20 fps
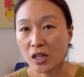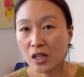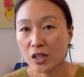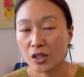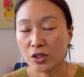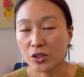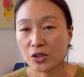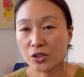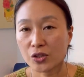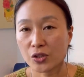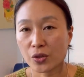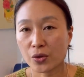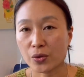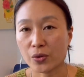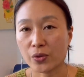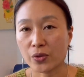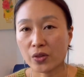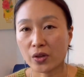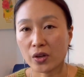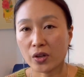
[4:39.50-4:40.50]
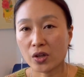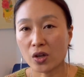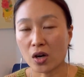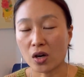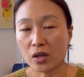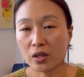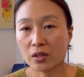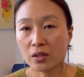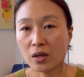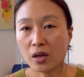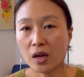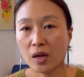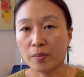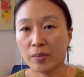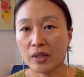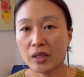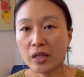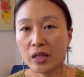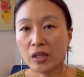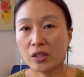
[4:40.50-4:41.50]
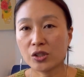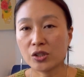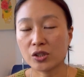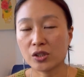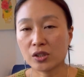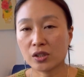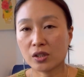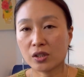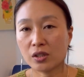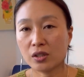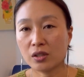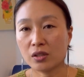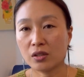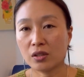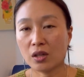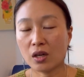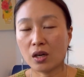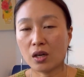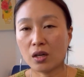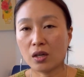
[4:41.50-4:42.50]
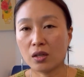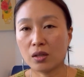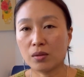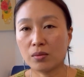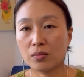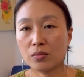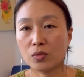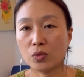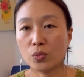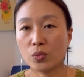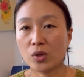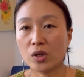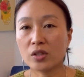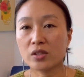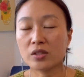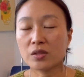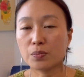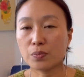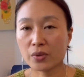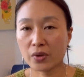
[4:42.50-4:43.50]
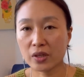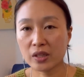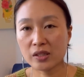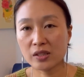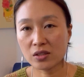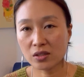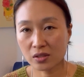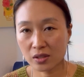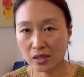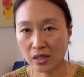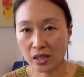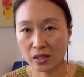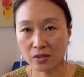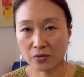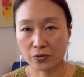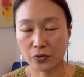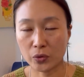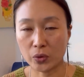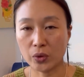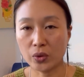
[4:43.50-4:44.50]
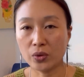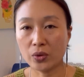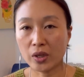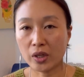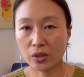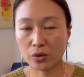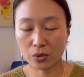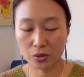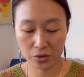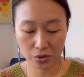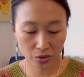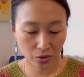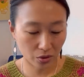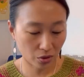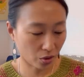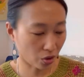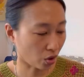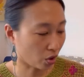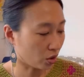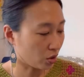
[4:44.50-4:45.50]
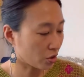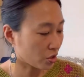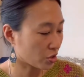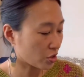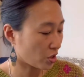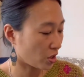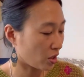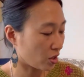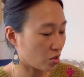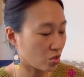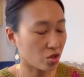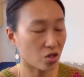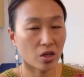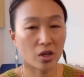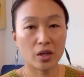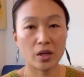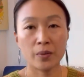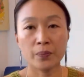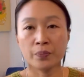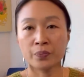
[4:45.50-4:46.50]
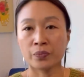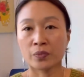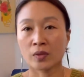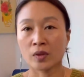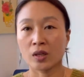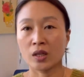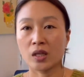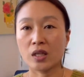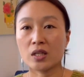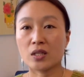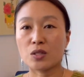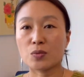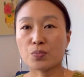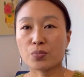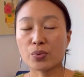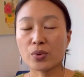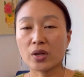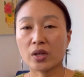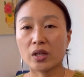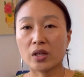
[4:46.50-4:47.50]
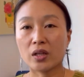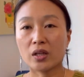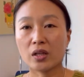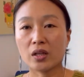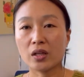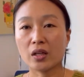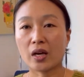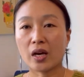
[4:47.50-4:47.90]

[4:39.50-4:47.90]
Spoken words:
So the yarn combination was pretty successful, and also the color changing is pretty.